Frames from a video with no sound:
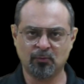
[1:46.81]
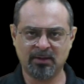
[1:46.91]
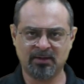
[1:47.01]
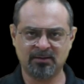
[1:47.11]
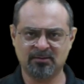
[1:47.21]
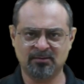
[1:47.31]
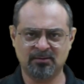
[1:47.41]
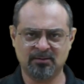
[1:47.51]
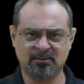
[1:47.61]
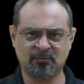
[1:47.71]
where did
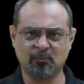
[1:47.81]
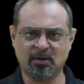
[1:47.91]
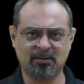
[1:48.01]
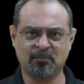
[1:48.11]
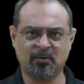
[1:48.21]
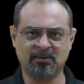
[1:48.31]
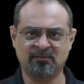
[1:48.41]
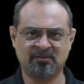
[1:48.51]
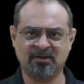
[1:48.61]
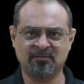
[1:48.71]
this
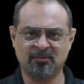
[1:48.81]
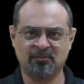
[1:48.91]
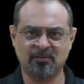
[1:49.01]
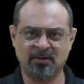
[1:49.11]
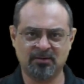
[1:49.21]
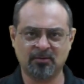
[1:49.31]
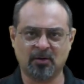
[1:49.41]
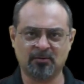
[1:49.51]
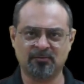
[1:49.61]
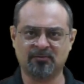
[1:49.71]
$1.7 trillion
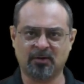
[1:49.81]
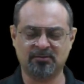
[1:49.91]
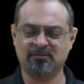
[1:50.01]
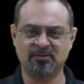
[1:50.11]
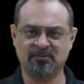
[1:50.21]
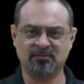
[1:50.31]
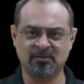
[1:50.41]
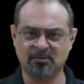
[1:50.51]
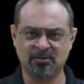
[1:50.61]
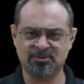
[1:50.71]
of currency in
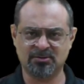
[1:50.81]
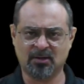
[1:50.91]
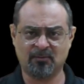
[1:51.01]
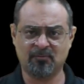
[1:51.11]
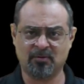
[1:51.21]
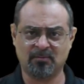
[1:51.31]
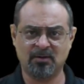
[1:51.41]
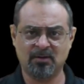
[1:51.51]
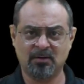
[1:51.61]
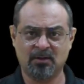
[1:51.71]
circulation come from?
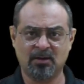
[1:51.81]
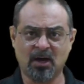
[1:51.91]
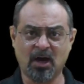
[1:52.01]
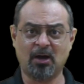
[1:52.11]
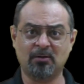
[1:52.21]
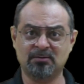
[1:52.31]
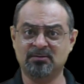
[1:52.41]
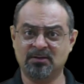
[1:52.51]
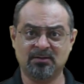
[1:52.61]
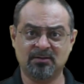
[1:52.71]
How
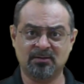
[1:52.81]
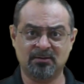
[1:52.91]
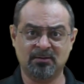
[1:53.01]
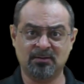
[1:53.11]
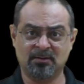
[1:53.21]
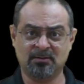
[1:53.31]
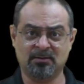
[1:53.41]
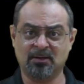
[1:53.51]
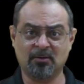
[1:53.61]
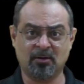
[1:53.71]
did
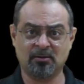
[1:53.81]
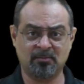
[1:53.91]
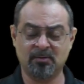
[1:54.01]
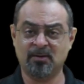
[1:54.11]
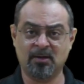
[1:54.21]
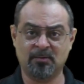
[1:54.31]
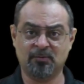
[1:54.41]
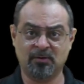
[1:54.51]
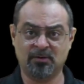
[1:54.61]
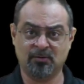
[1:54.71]
the economy become a
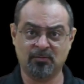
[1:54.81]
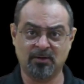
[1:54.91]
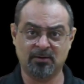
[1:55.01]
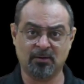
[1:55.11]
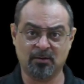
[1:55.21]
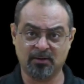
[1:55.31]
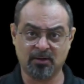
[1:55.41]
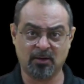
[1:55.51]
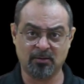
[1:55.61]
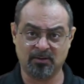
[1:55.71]
$20 trillion
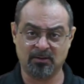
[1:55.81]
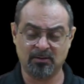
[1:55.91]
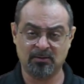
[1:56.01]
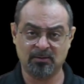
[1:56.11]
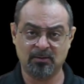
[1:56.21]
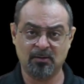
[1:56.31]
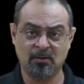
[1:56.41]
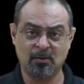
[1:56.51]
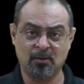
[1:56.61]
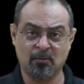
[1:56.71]
economy?
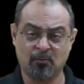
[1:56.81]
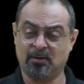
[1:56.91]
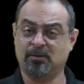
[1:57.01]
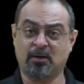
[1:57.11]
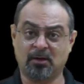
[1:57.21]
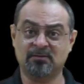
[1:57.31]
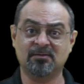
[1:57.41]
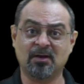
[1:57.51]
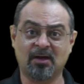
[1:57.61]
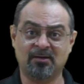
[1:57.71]
Well, the
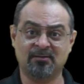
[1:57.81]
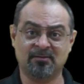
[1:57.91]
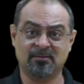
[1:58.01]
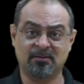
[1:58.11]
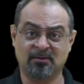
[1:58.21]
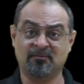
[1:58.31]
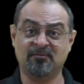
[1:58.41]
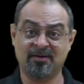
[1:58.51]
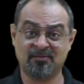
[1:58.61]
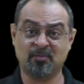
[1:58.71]
answer lies in
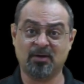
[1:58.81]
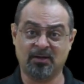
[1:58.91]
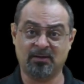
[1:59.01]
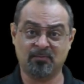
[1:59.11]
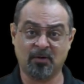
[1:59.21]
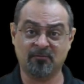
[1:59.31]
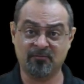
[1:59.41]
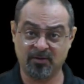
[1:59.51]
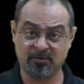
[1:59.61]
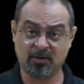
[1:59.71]
fiat money or
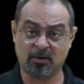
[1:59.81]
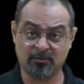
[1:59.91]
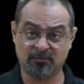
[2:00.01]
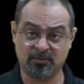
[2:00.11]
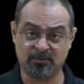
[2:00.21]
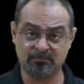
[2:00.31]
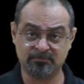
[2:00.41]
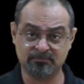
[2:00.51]
fiat currency.